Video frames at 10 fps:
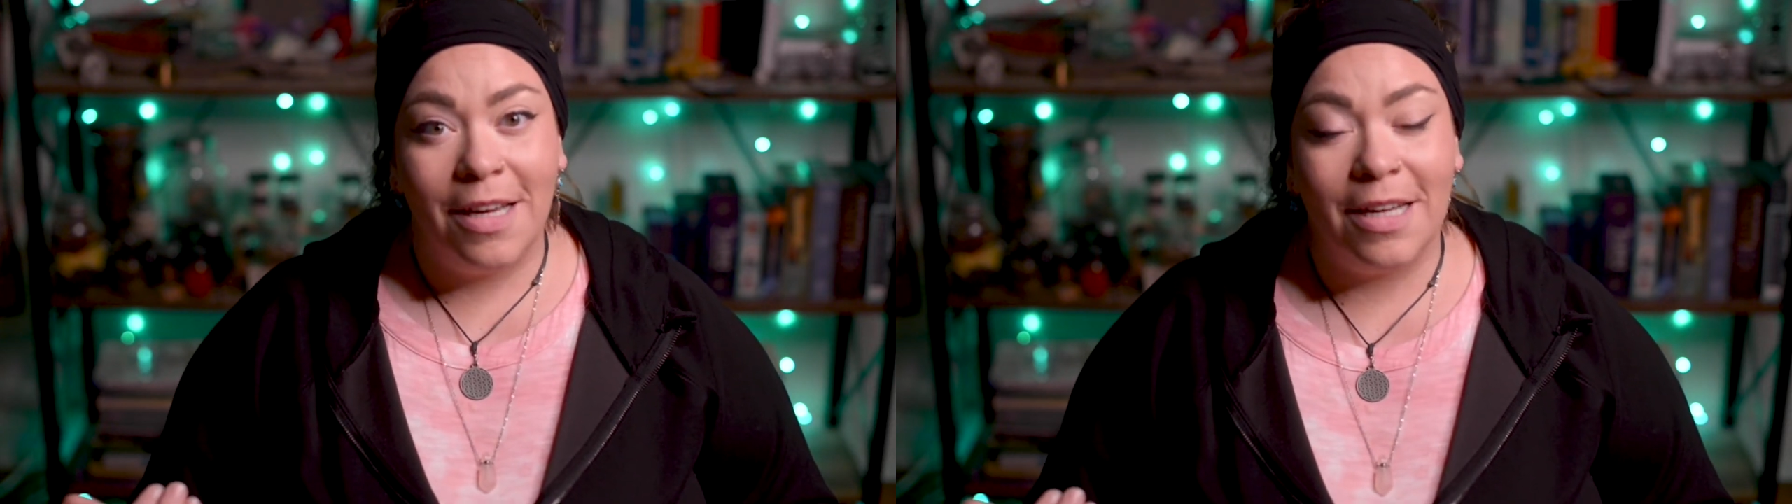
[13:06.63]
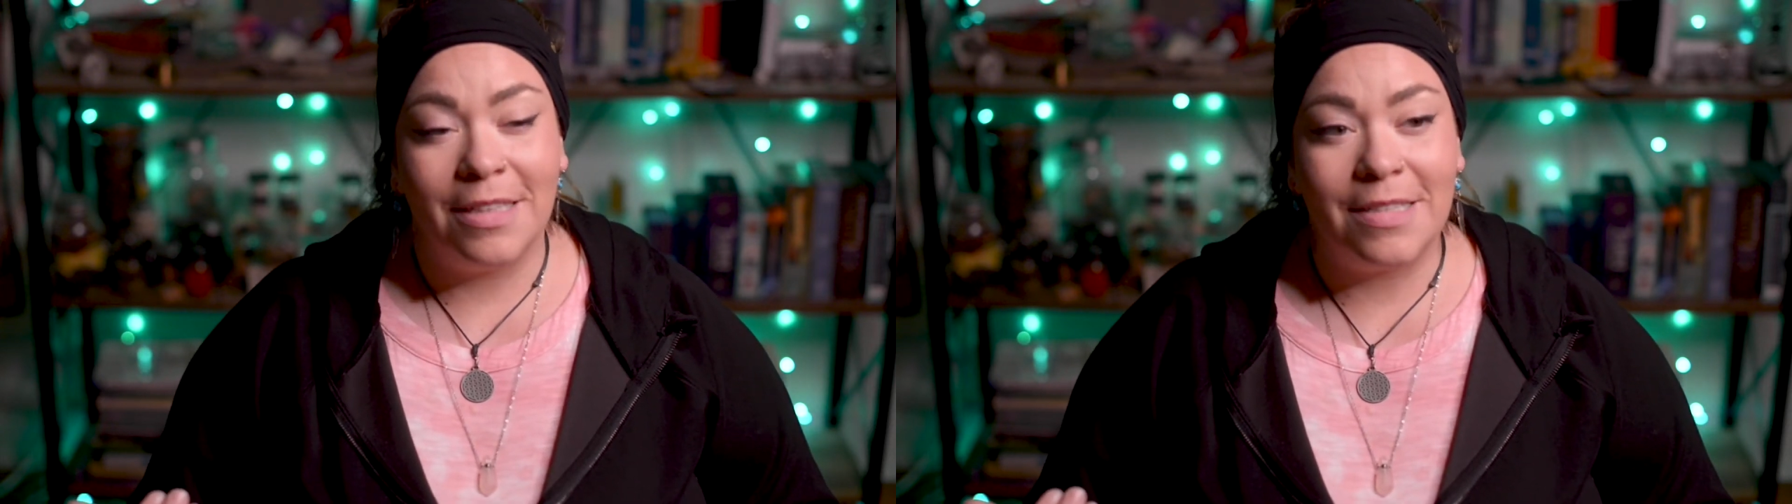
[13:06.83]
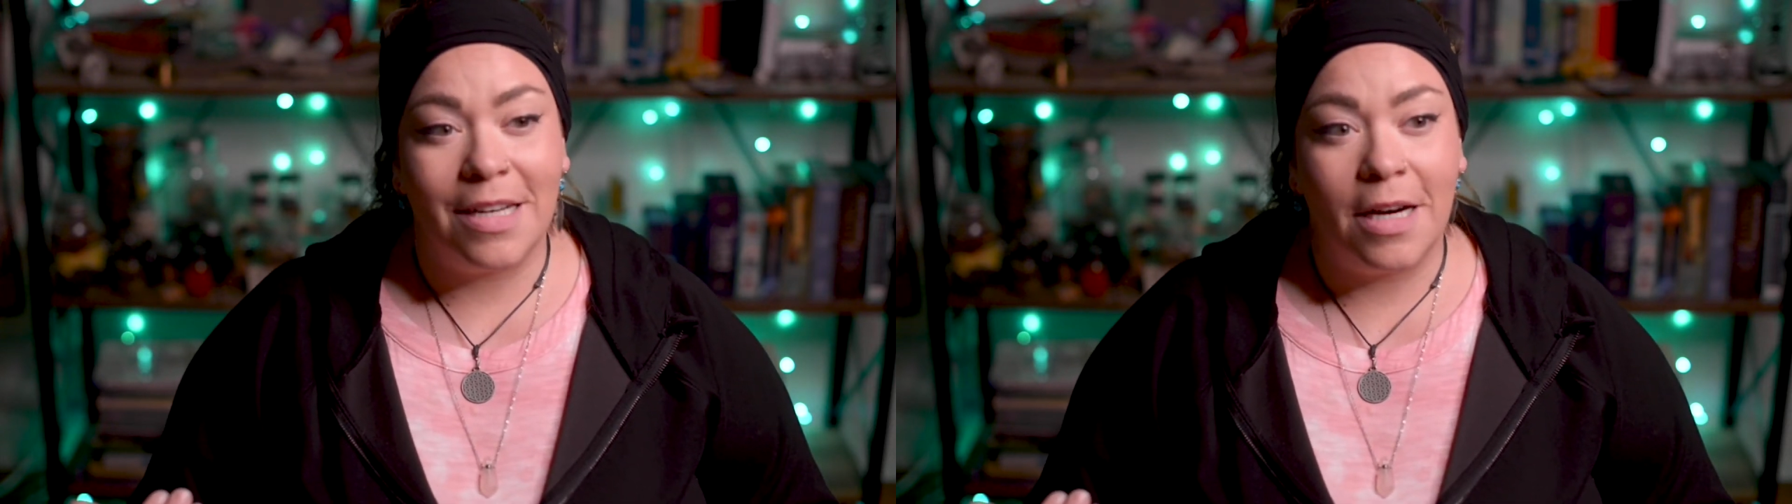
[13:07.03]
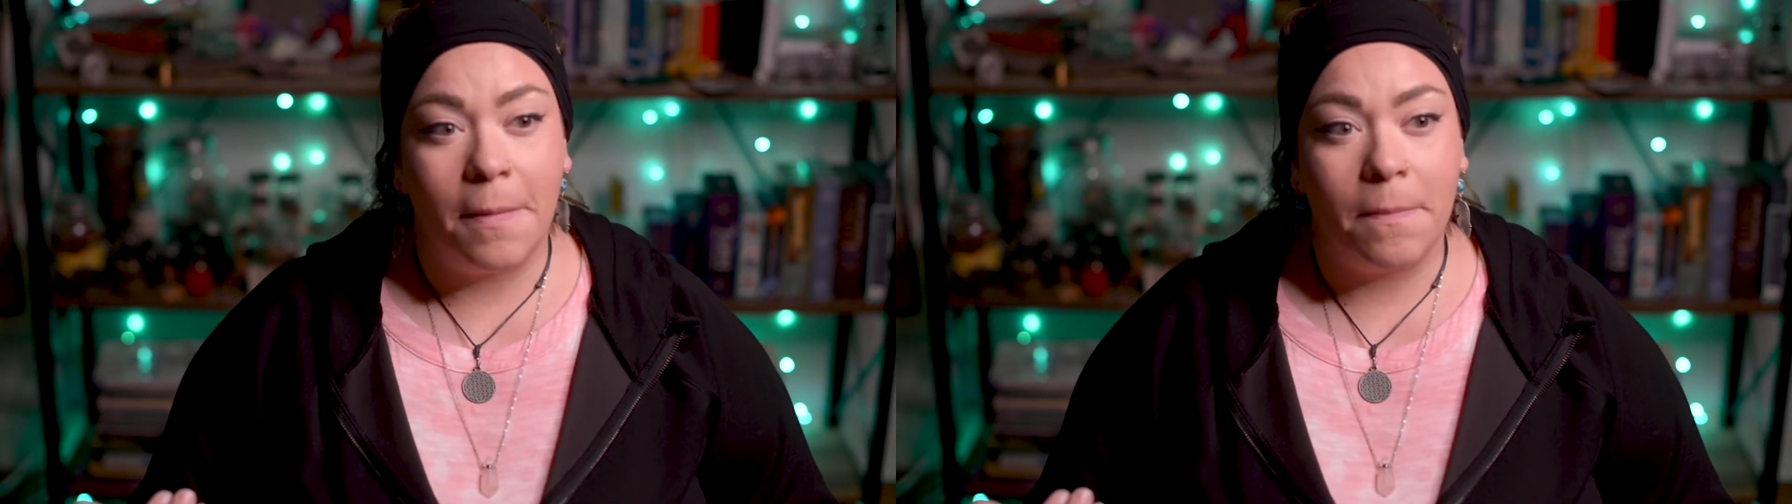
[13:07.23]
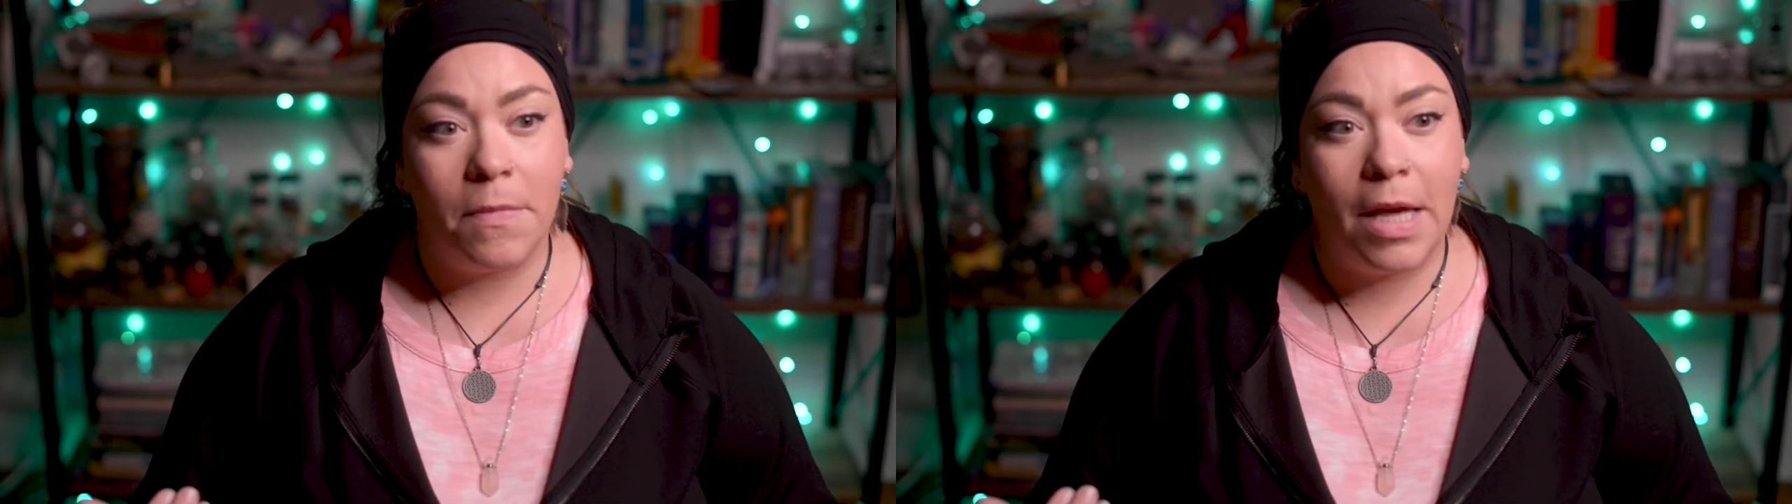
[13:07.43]
And
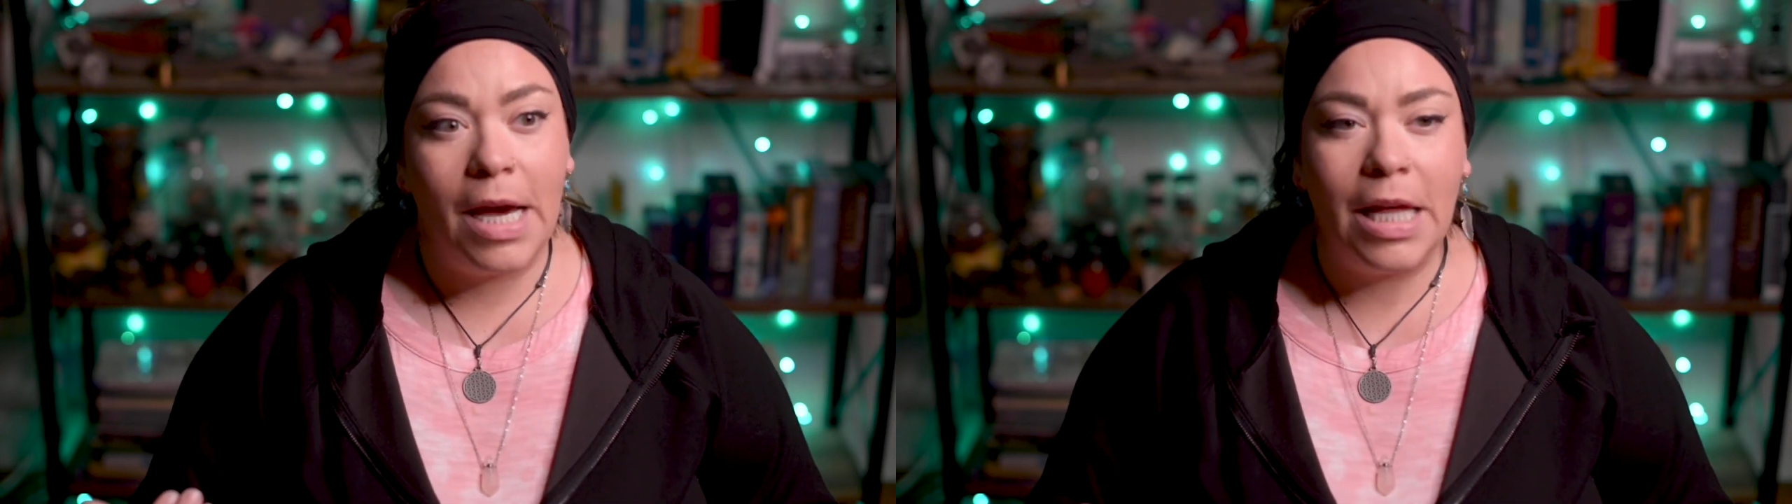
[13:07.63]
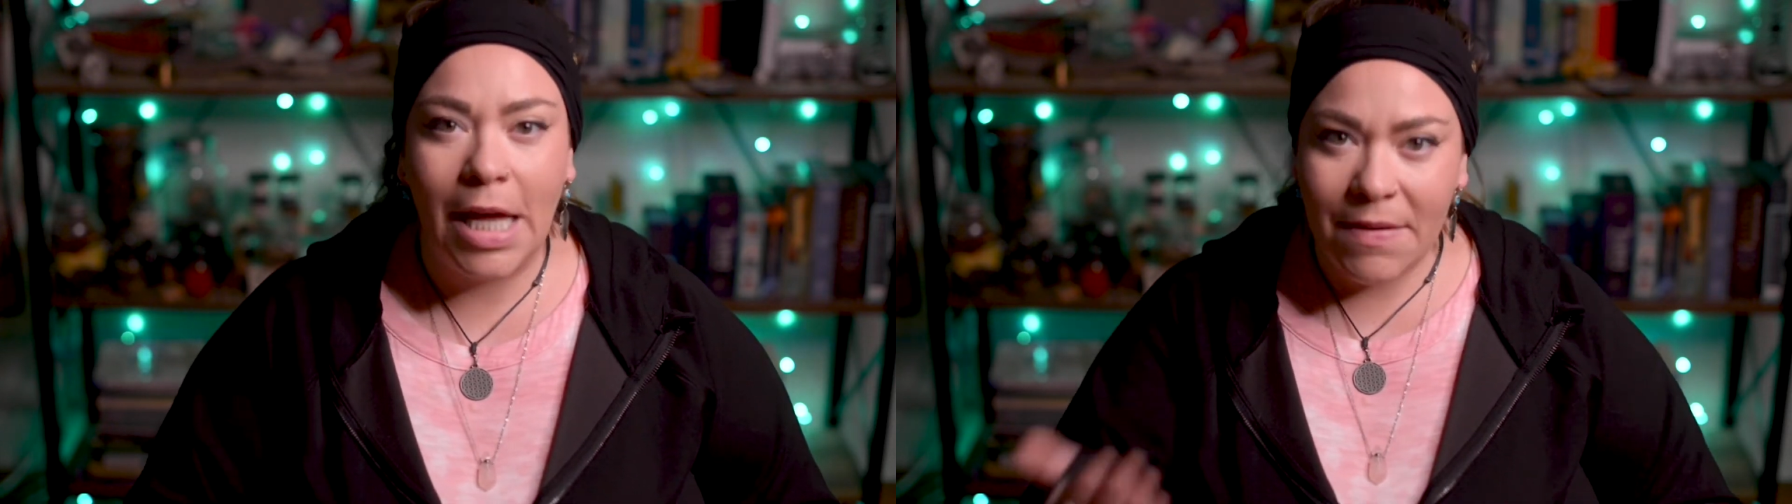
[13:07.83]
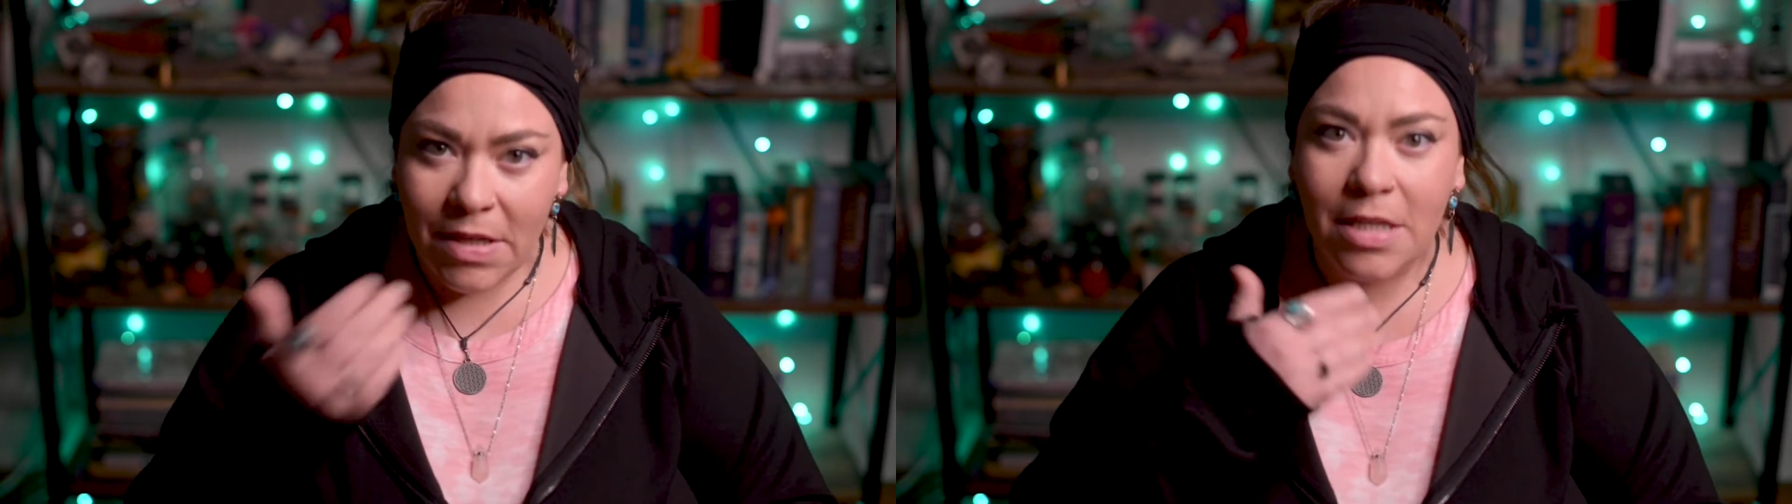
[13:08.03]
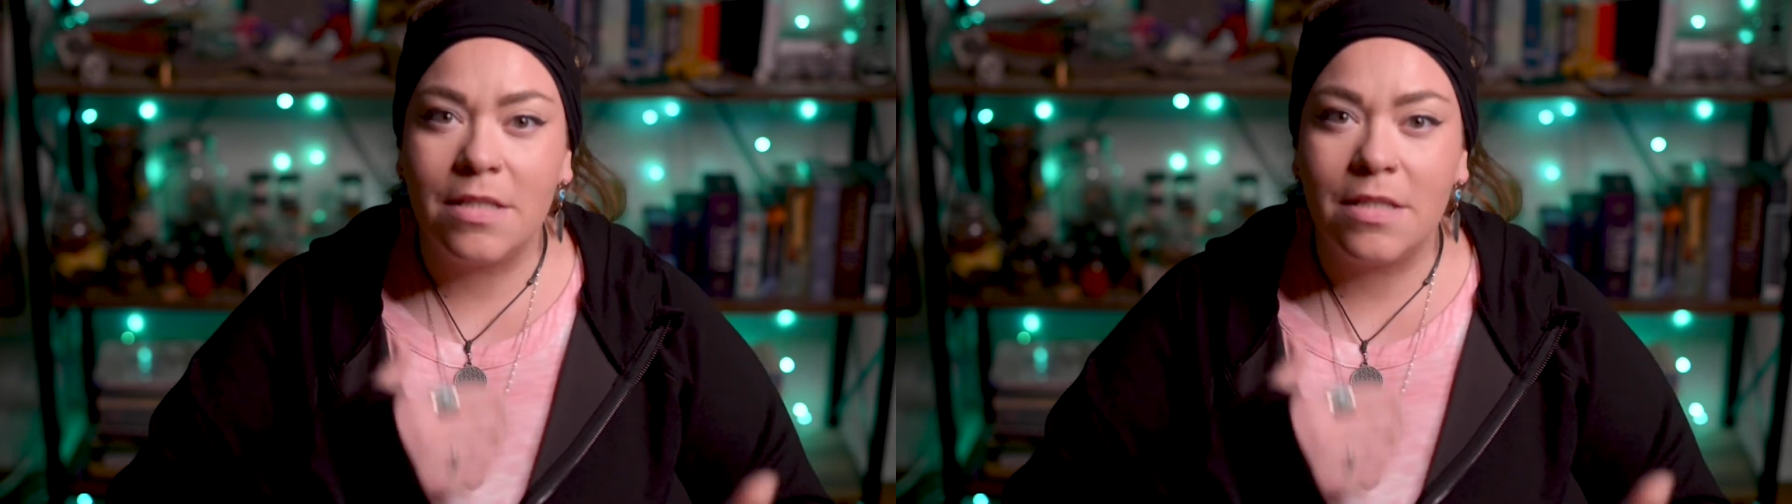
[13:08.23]
um, a lot of it